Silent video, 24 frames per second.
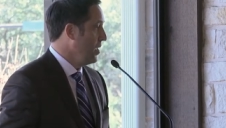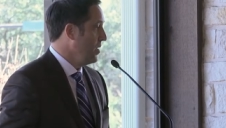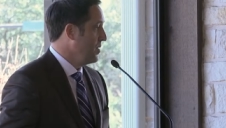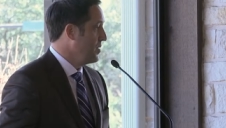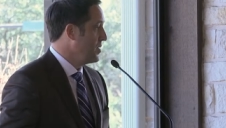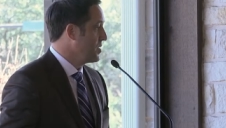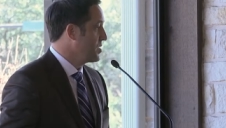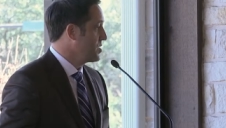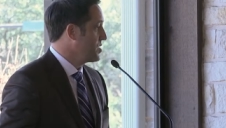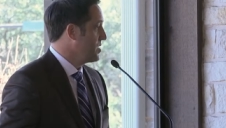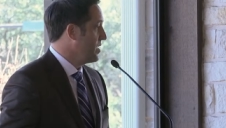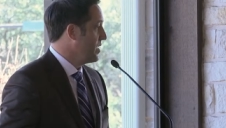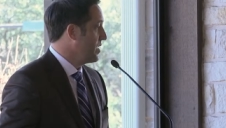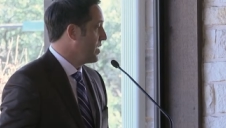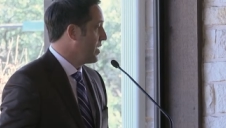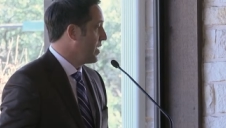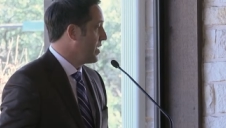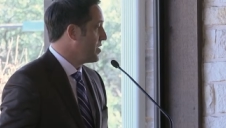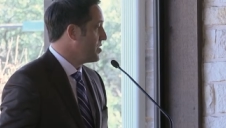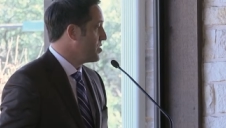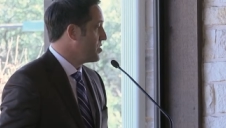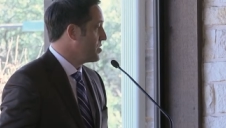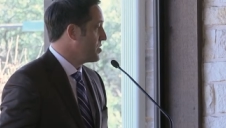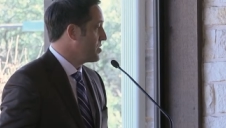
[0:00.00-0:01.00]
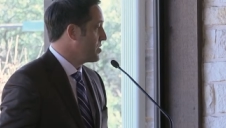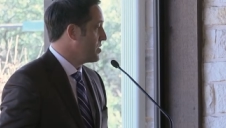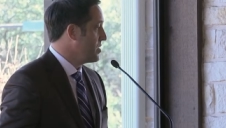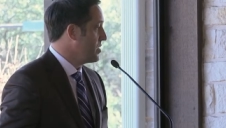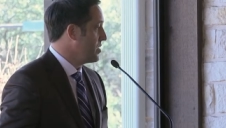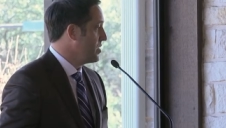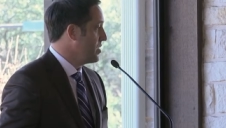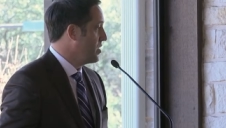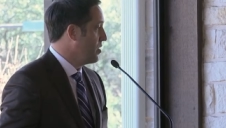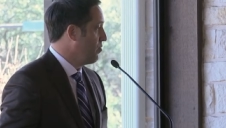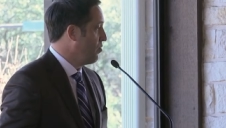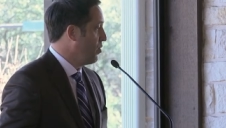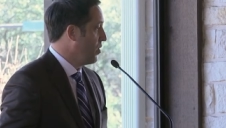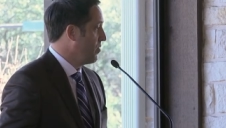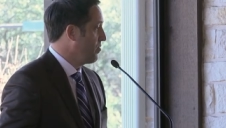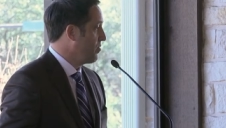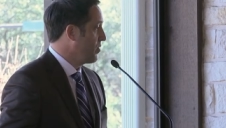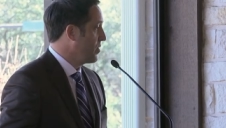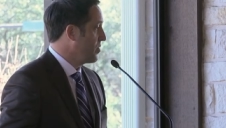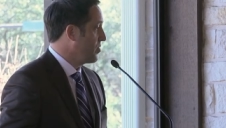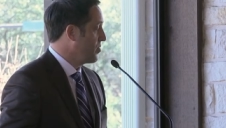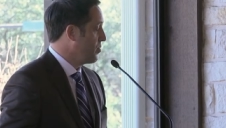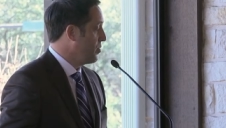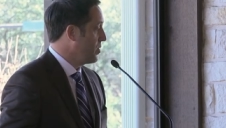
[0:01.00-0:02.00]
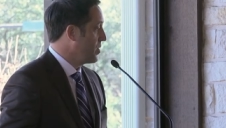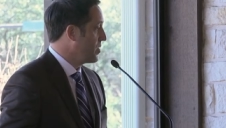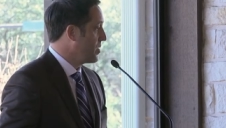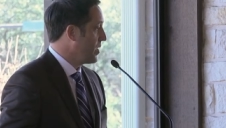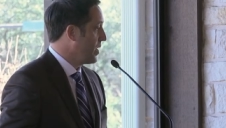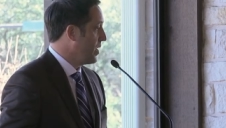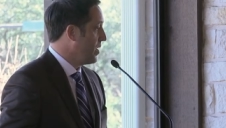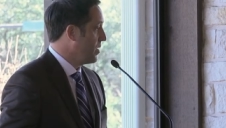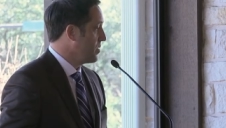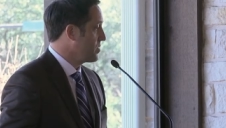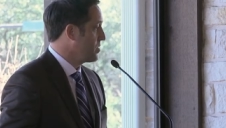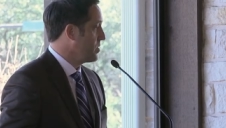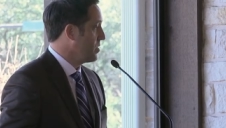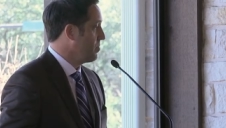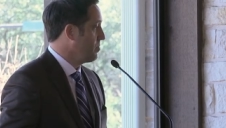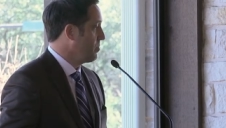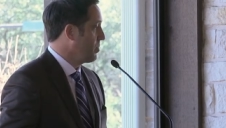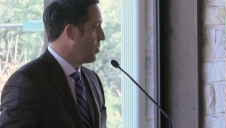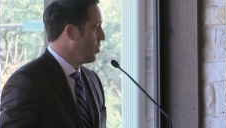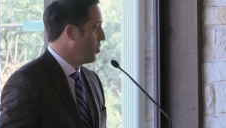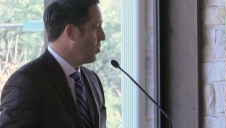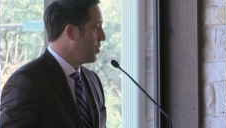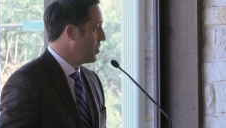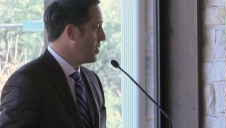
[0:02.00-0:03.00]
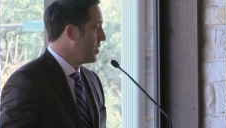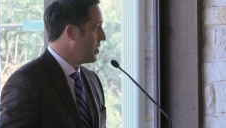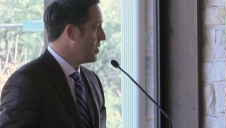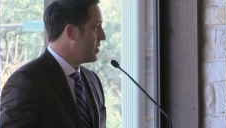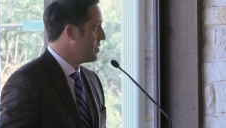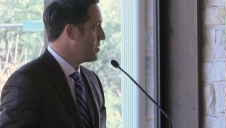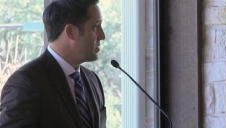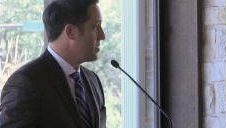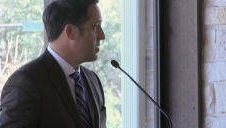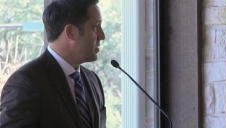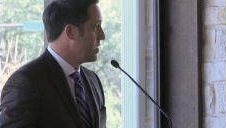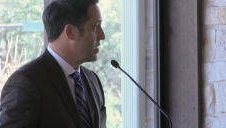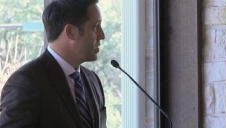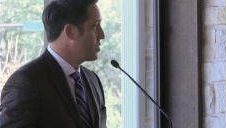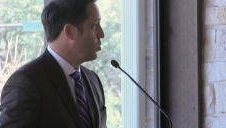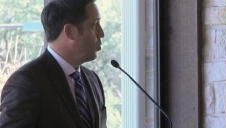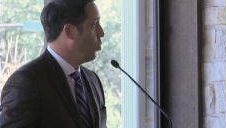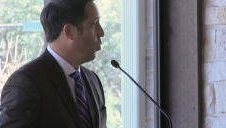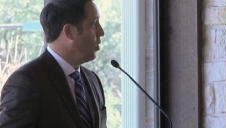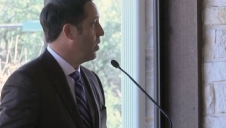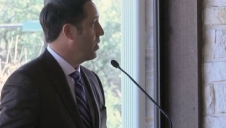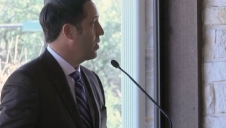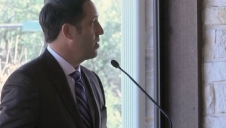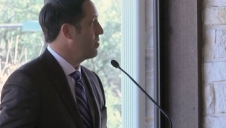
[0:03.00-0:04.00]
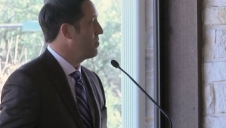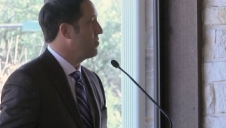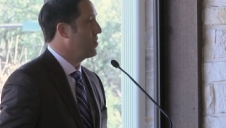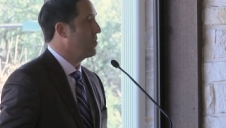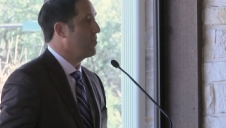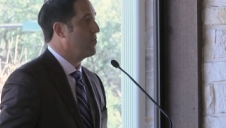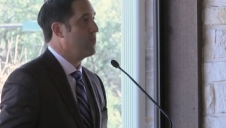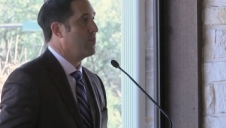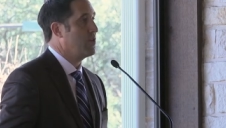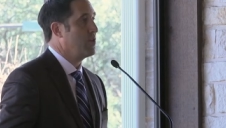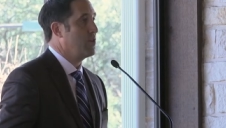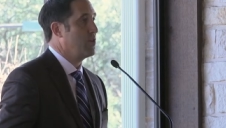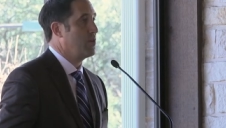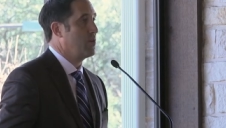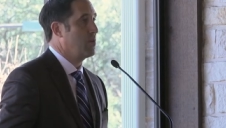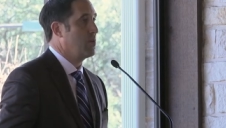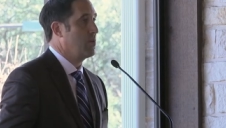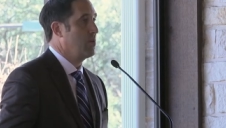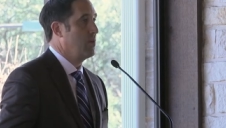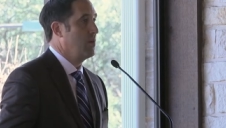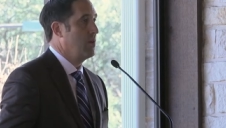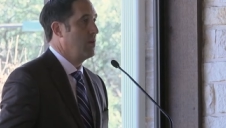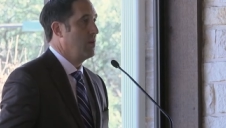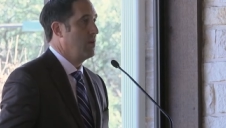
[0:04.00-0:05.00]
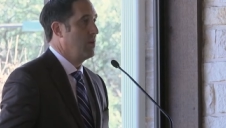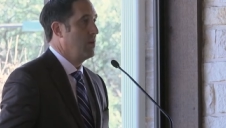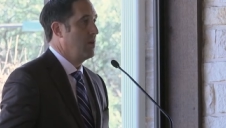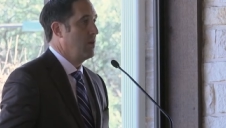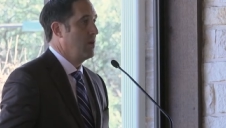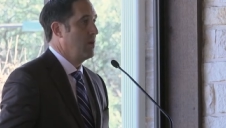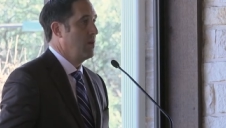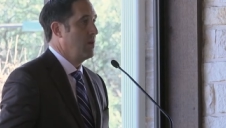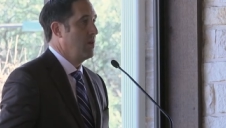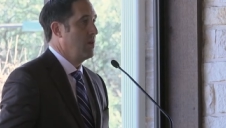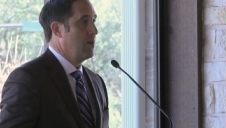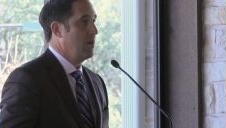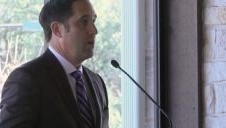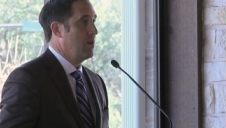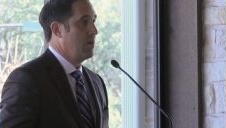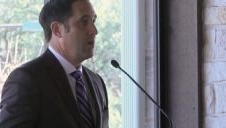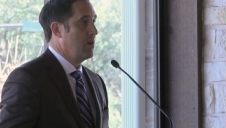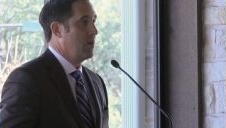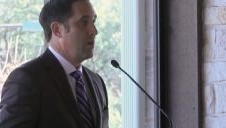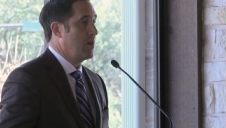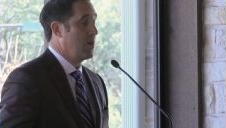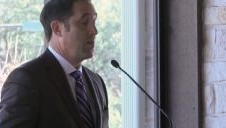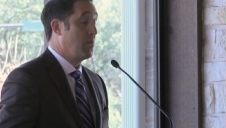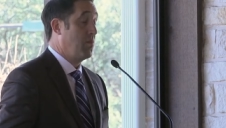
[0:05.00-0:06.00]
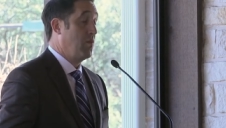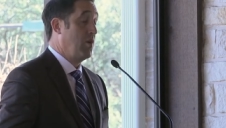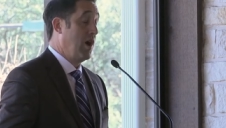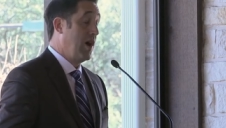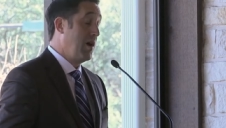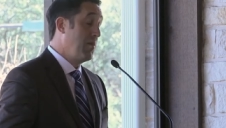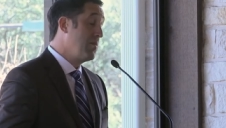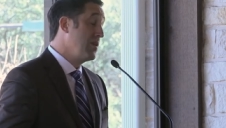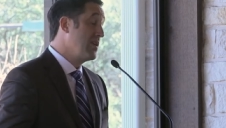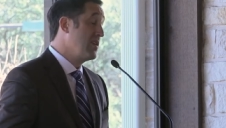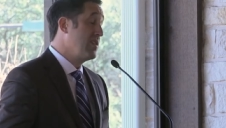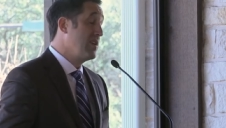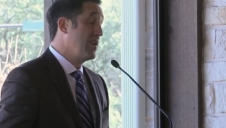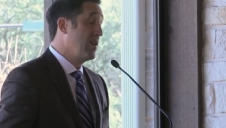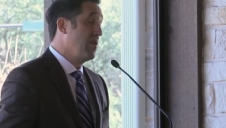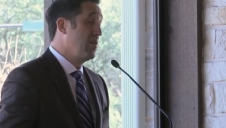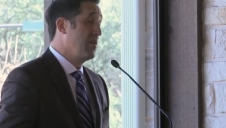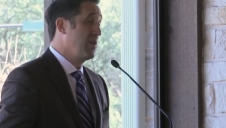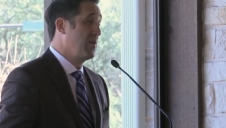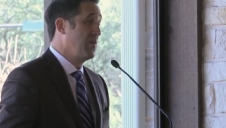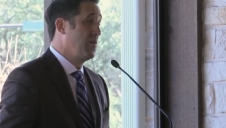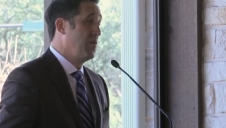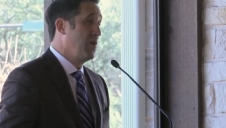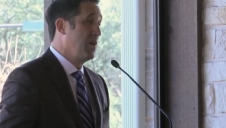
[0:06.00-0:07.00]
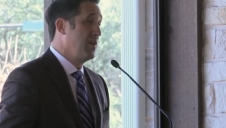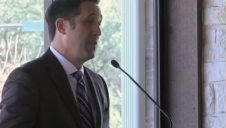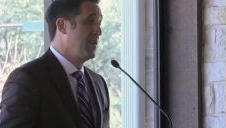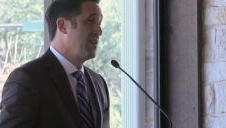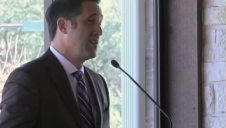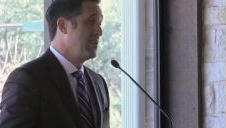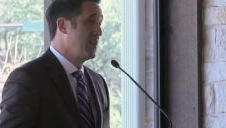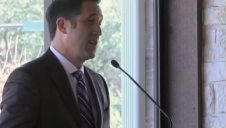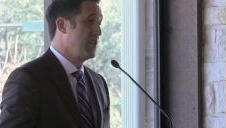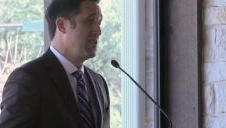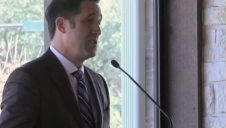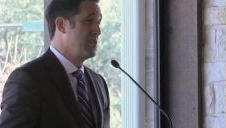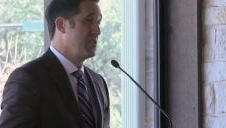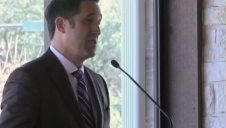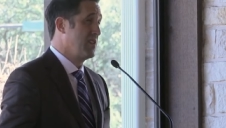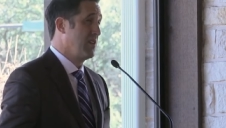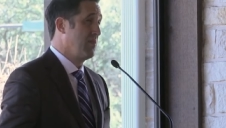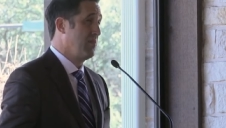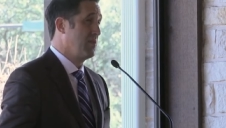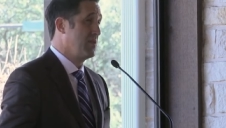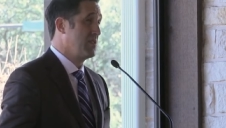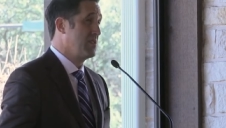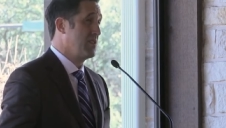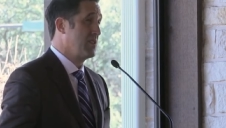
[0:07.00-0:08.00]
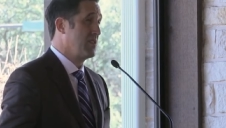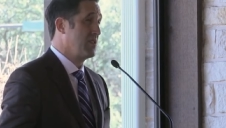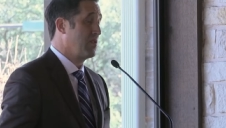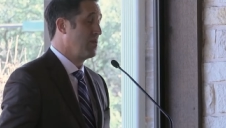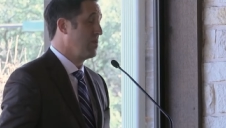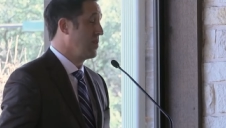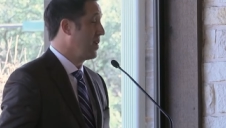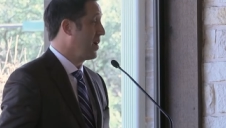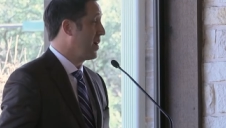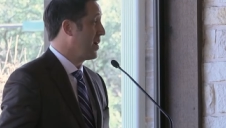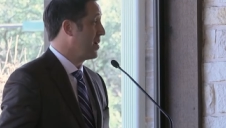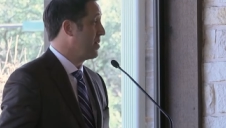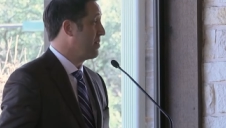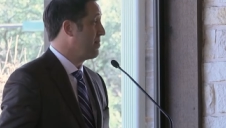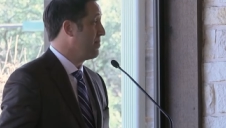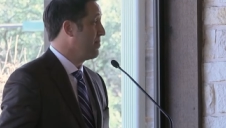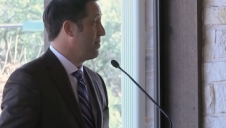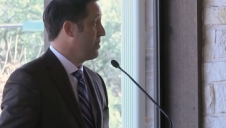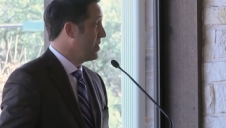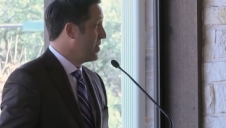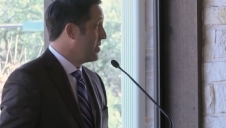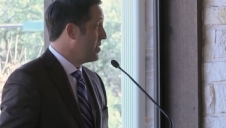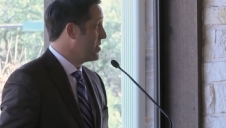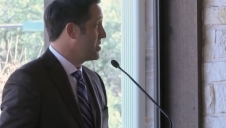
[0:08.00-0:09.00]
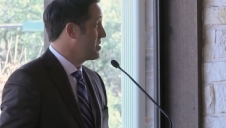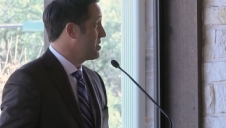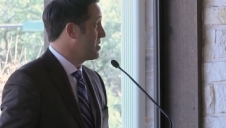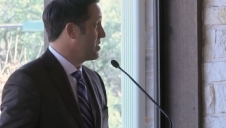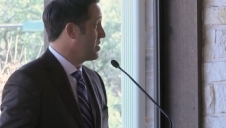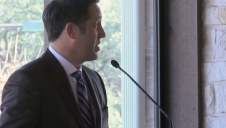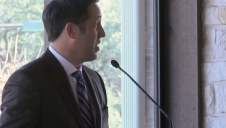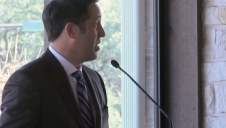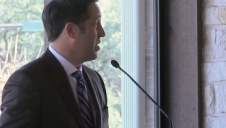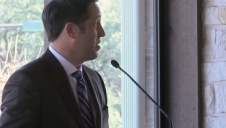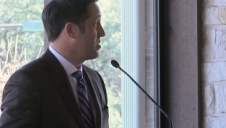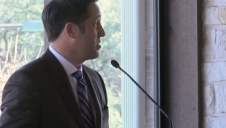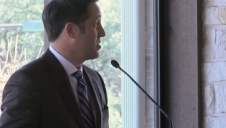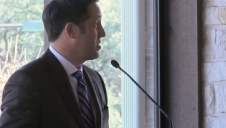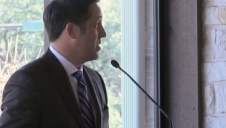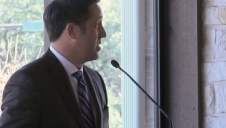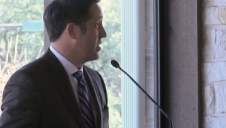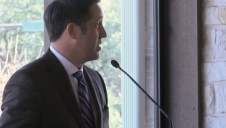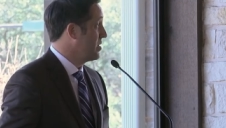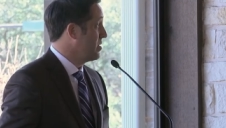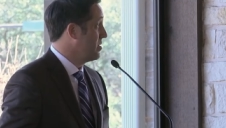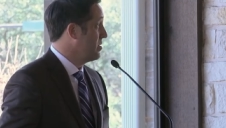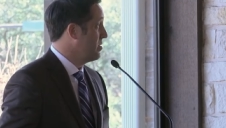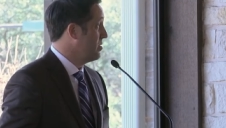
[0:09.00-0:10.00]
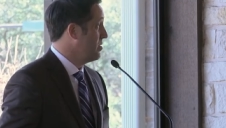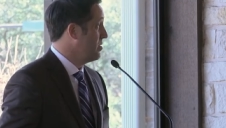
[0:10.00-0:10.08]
This state agency of roughly three thousand employees is one of the few and probably the only one that touches every single life in this entire state.